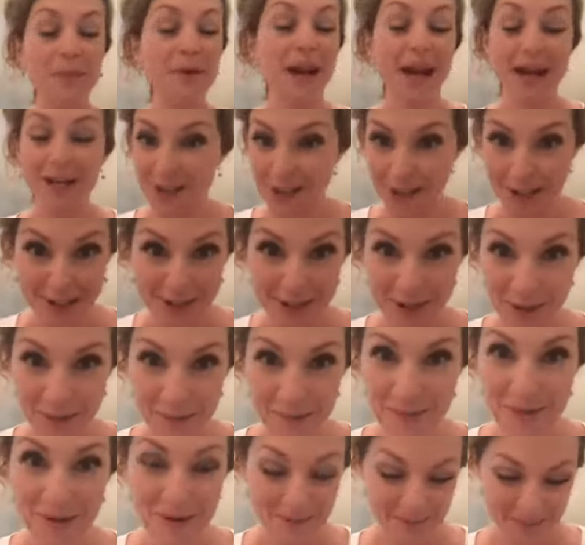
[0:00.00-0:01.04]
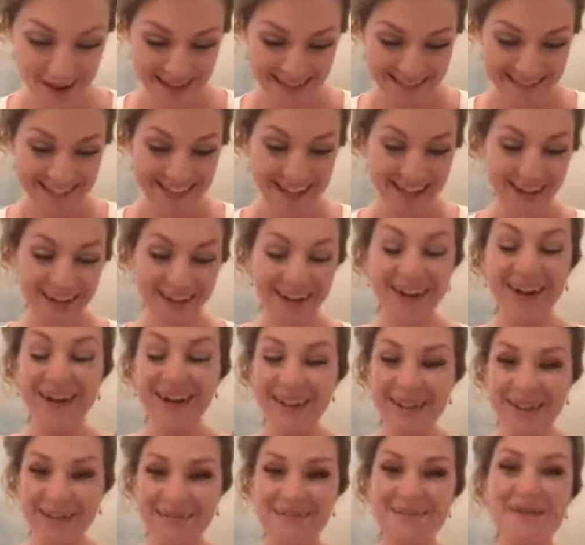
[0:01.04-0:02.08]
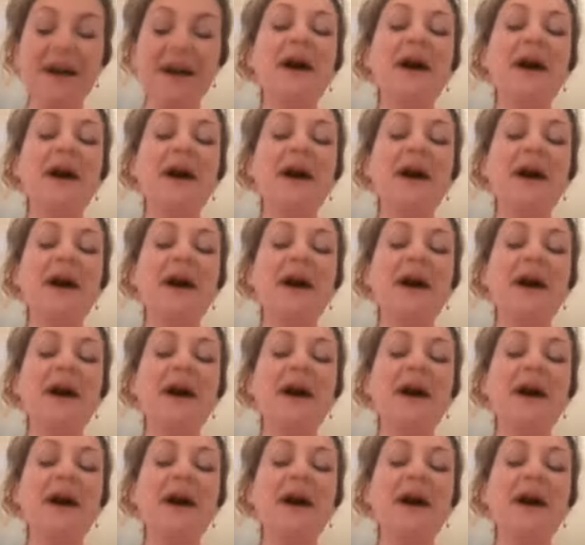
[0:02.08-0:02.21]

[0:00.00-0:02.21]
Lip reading: I just don't put mascara on them.